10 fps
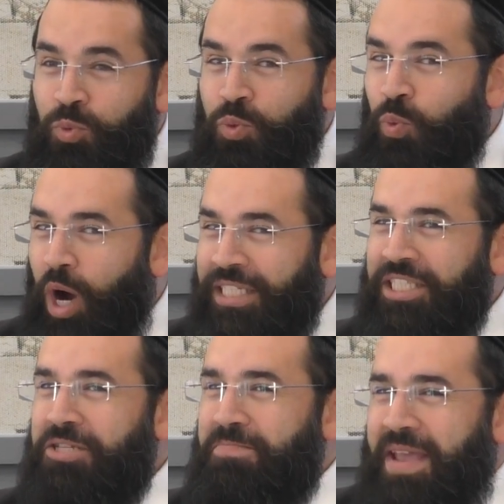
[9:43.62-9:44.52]
why
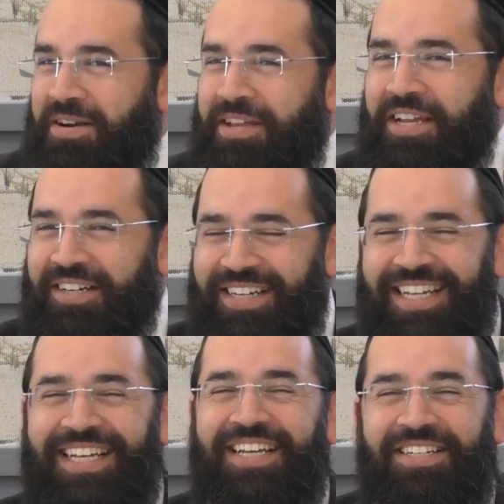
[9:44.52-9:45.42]
did you marry her?
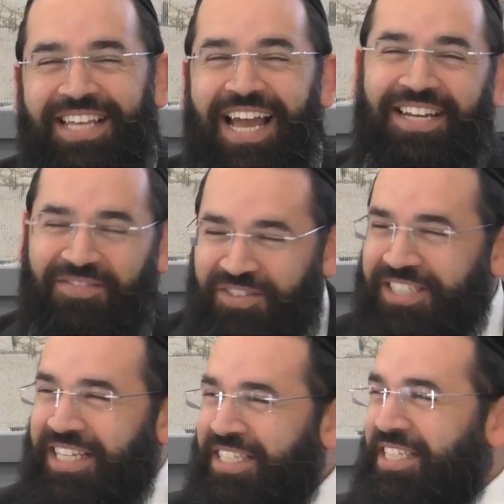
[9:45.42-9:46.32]
Of course
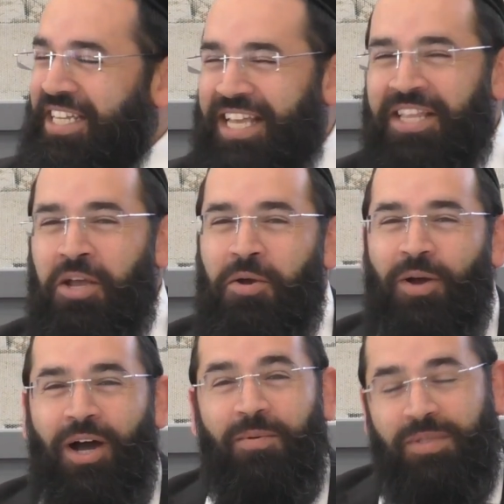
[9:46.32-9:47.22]
I didn't say that.
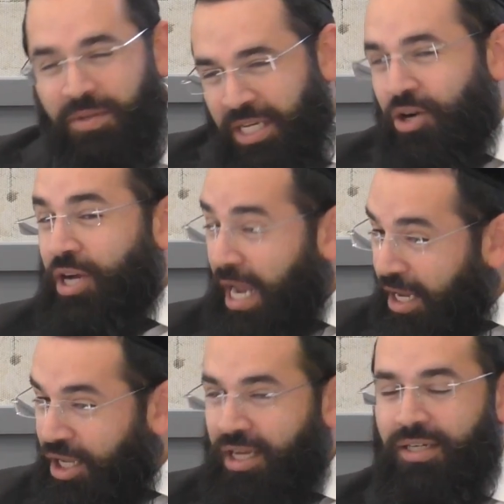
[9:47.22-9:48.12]
So I was like, okay, I
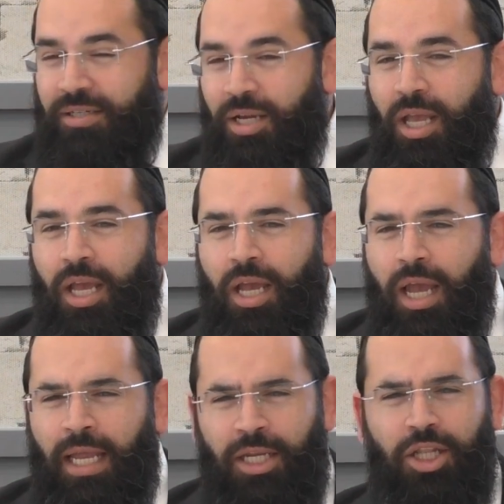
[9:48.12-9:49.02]
hear.
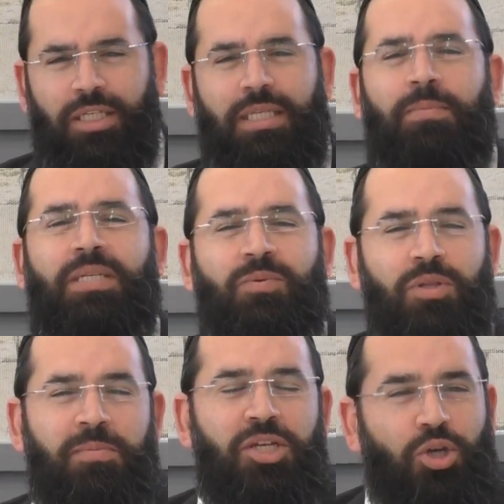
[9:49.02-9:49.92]
And he looks at me and said, what
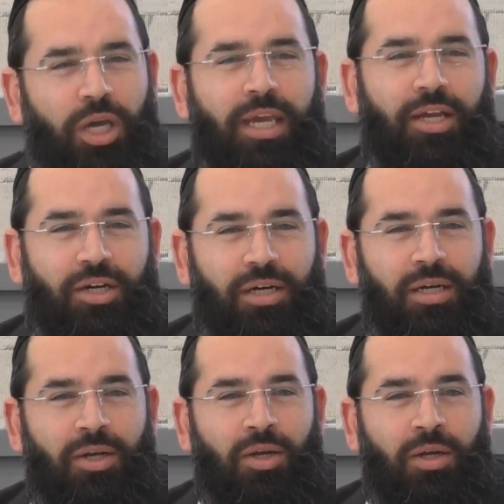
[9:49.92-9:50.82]
do you mean you hear?
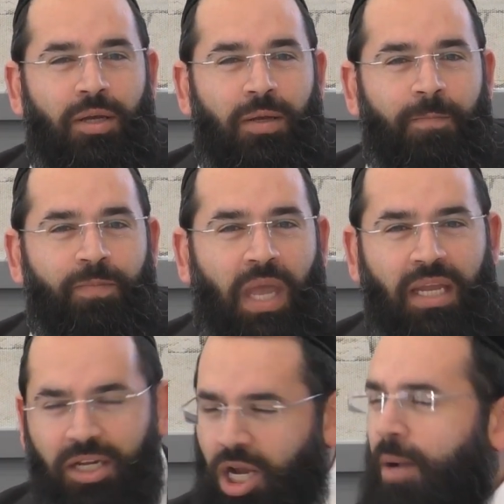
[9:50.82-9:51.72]
I
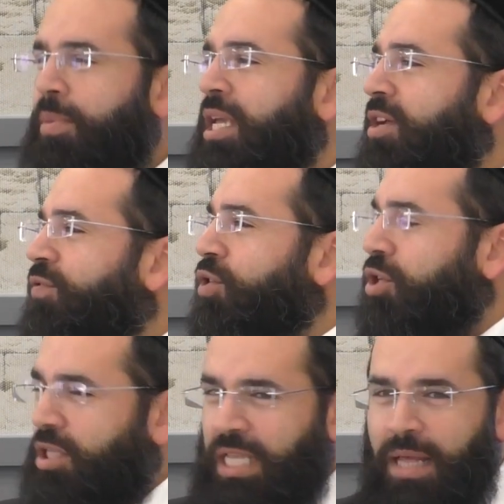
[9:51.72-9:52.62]
didn't come here for you
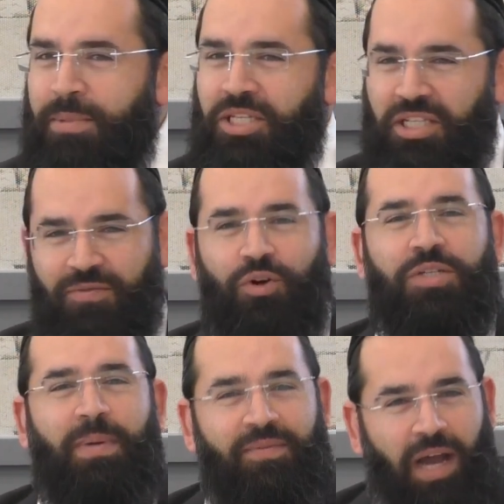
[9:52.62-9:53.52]
to tell me to
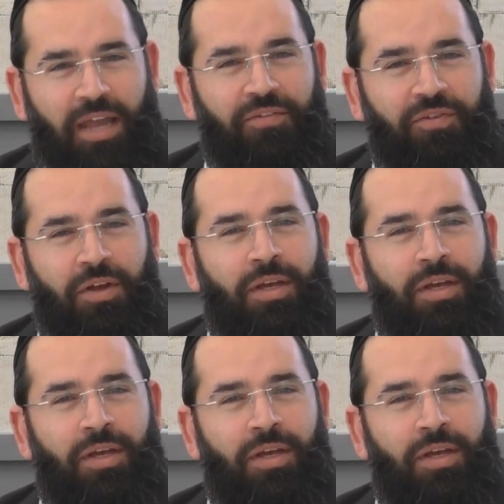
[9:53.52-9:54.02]
divorce my wife.